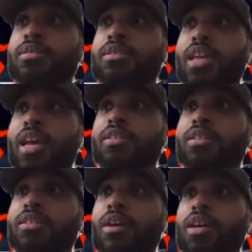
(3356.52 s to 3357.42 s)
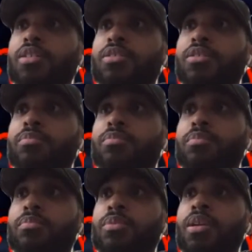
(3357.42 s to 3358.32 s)
talents on the roster.
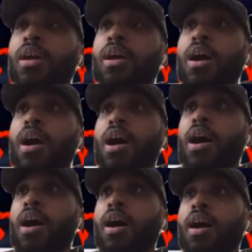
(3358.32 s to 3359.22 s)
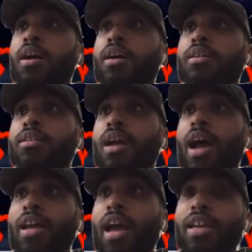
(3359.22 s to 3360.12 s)
Uh,
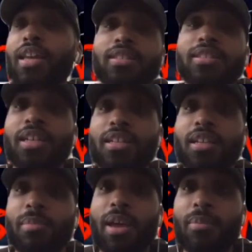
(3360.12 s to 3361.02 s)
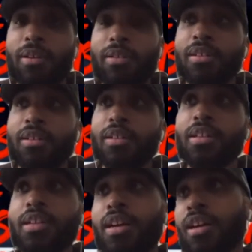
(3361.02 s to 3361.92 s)
I, I can't say anything bad about the young
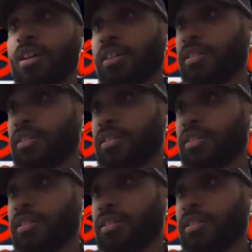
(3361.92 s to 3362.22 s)
lady. Uh,